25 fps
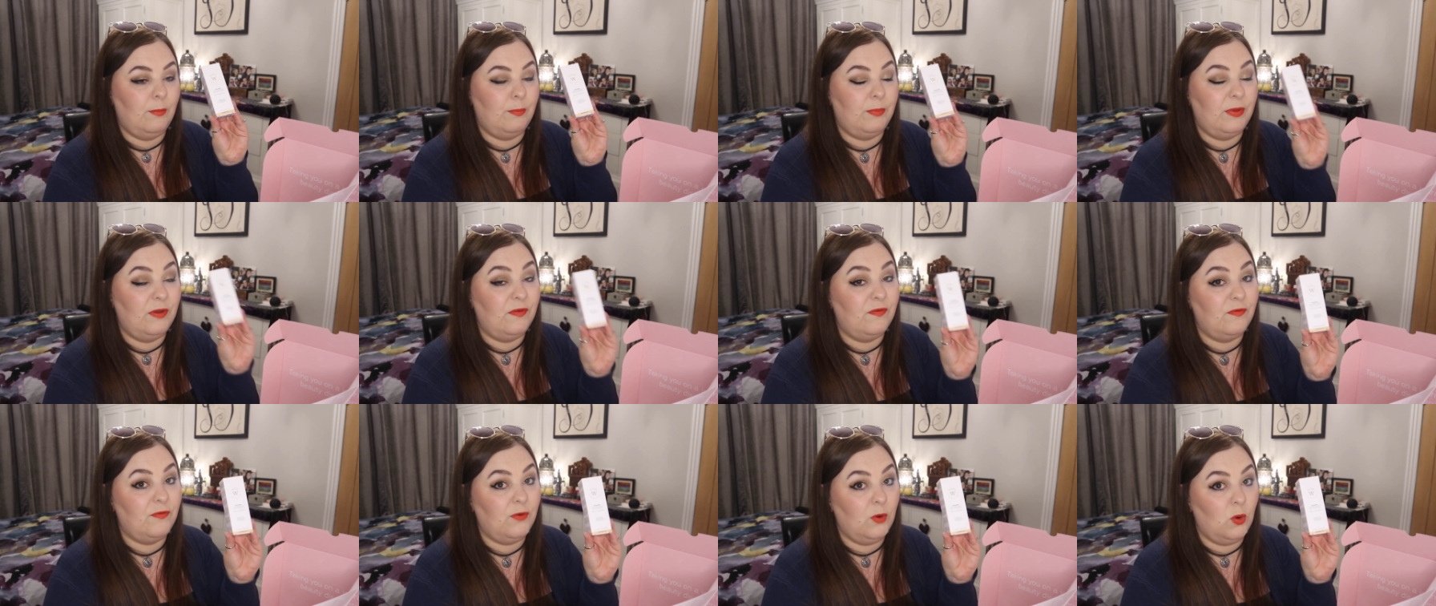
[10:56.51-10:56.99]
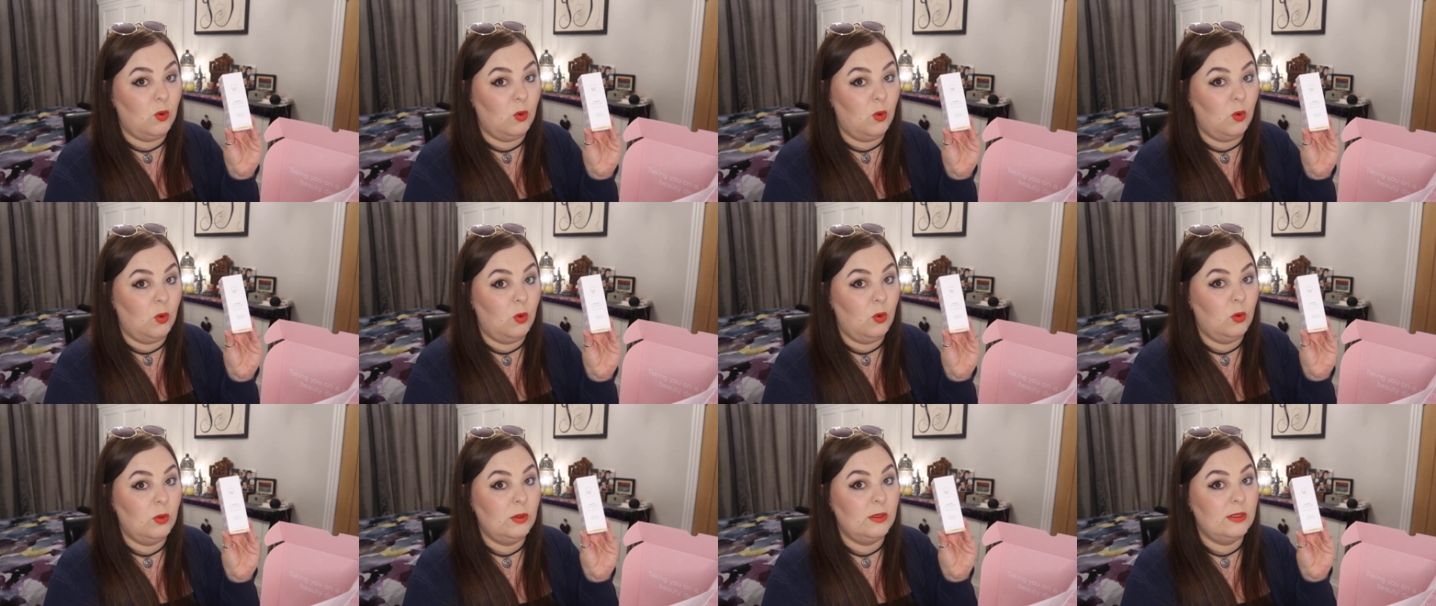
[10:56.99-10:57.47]

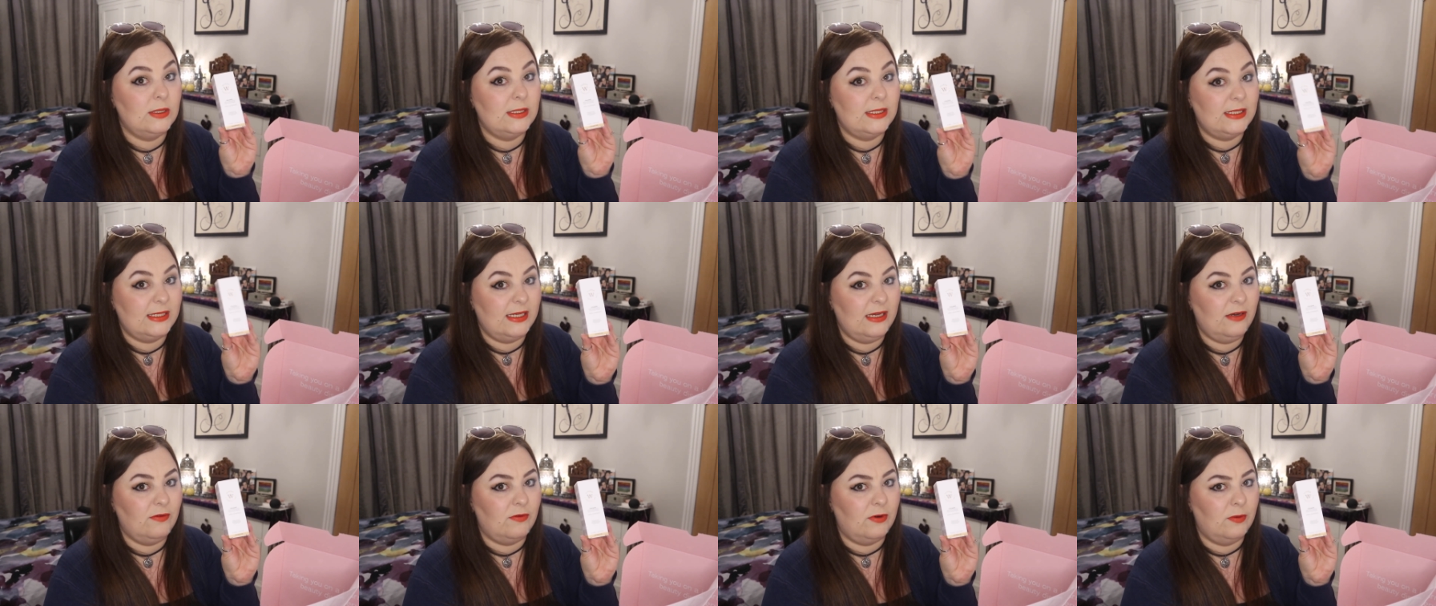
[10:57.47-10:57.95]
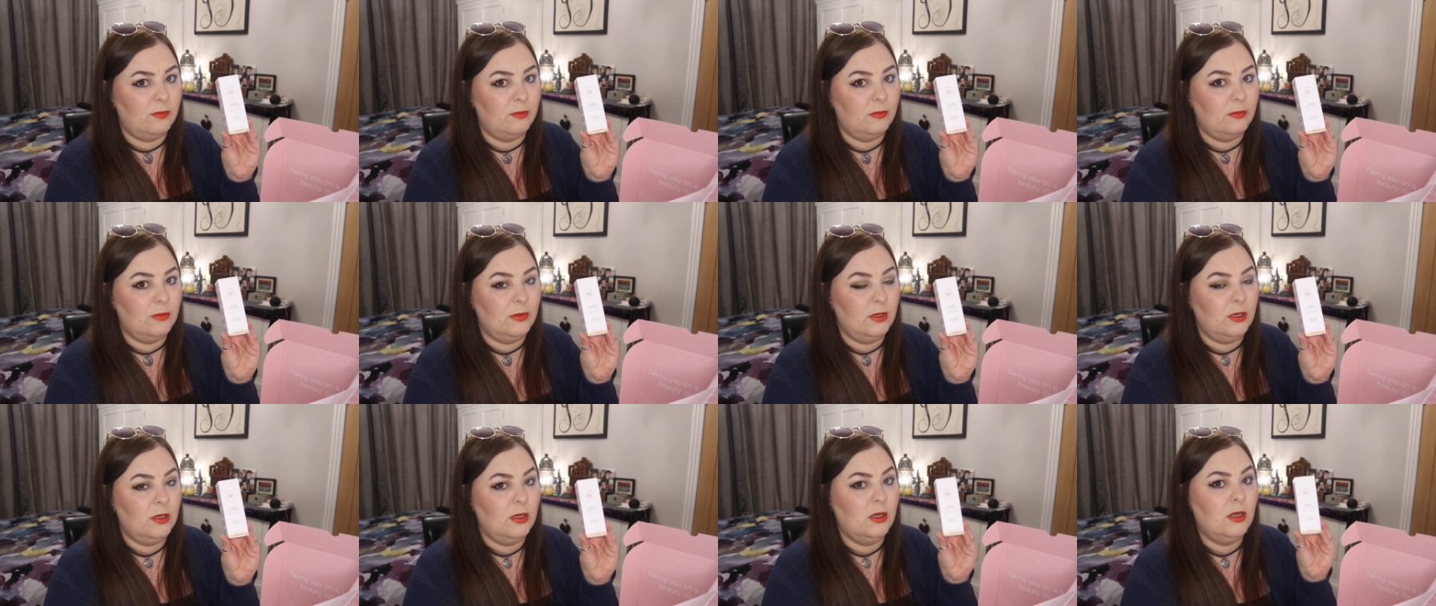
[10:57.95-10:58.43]
before serum
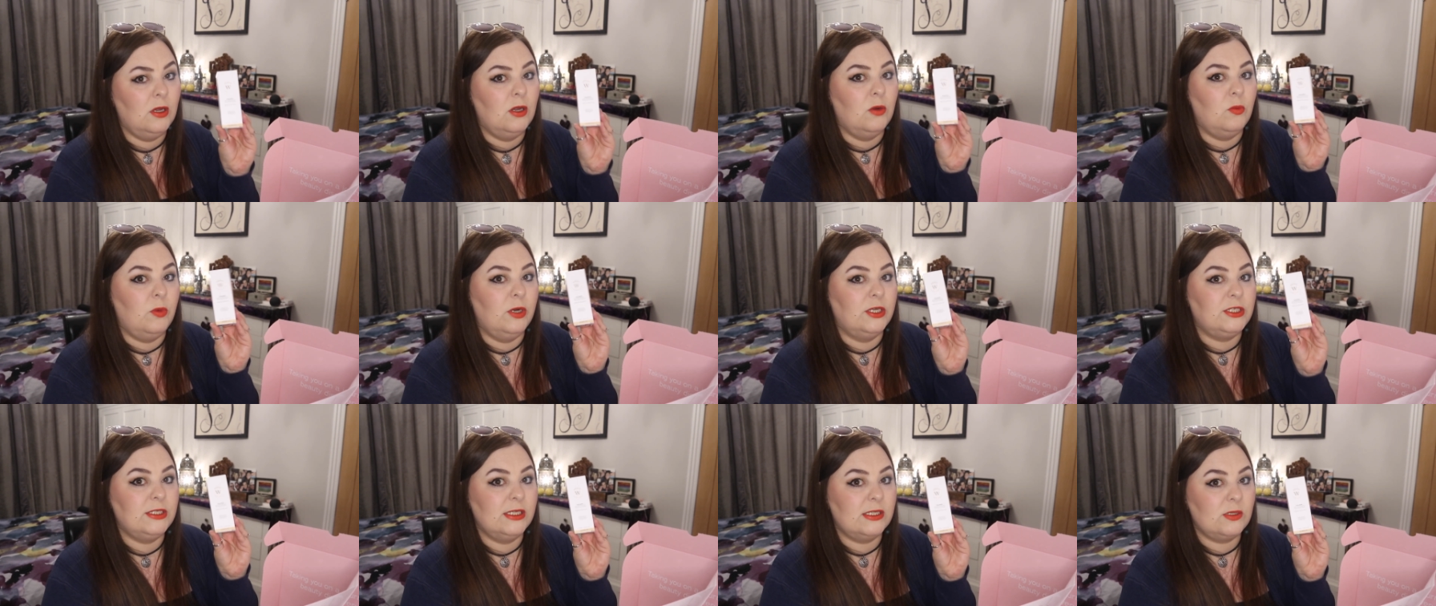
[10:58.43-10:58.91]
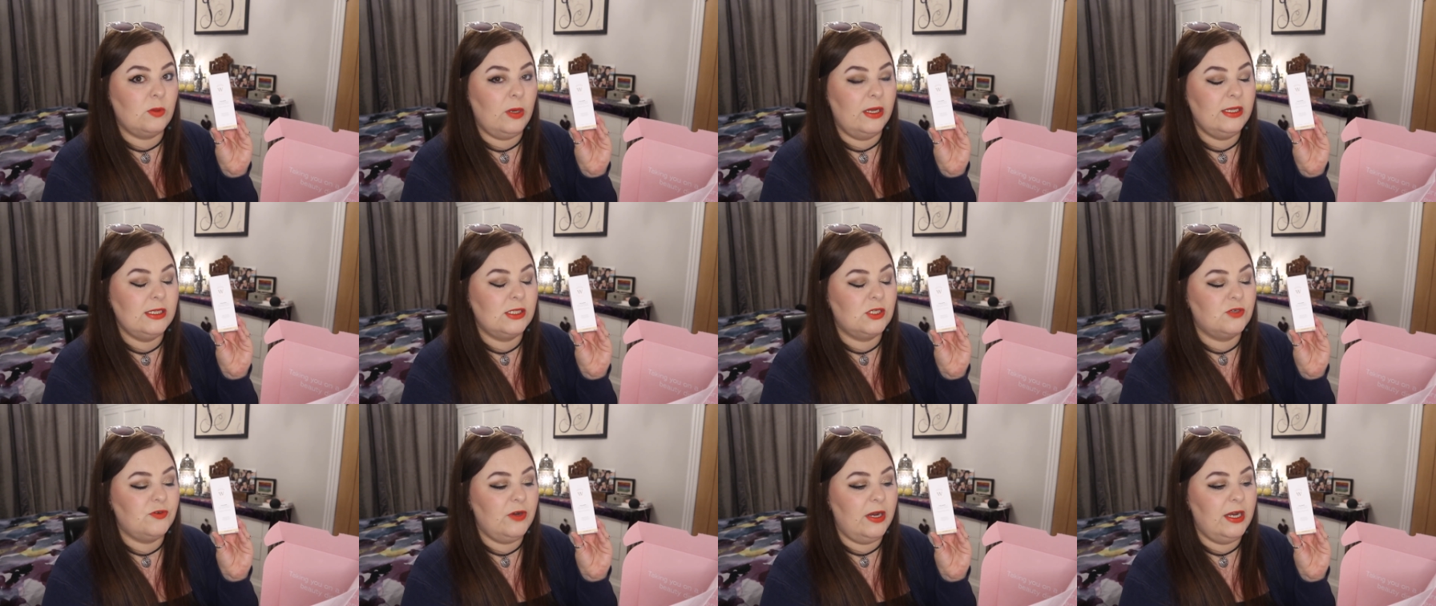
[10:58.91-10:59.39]
which is
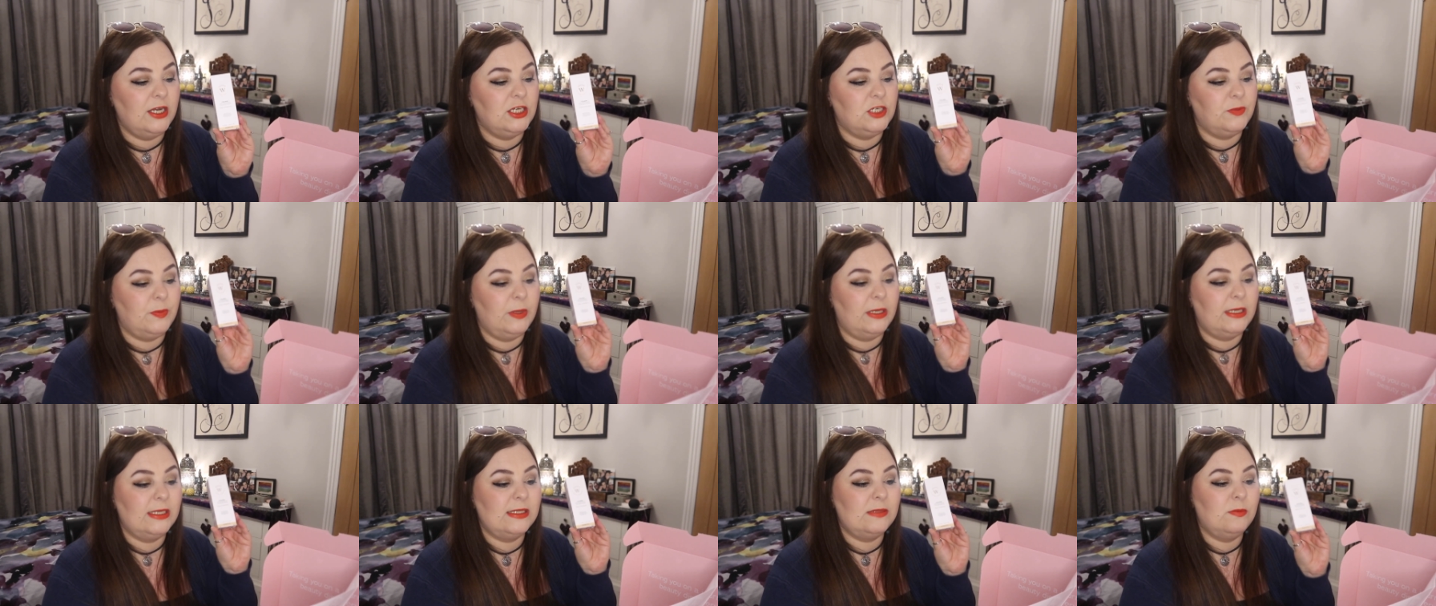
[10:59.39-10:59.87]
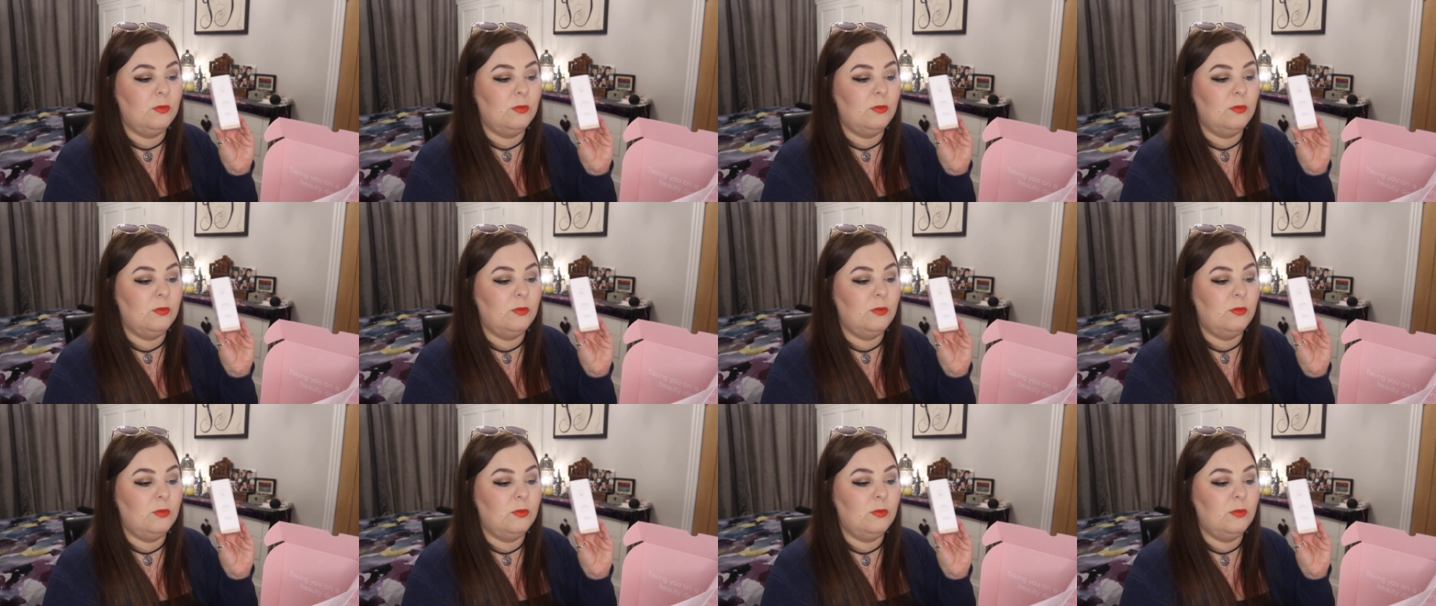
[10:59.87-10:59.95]
quite strange because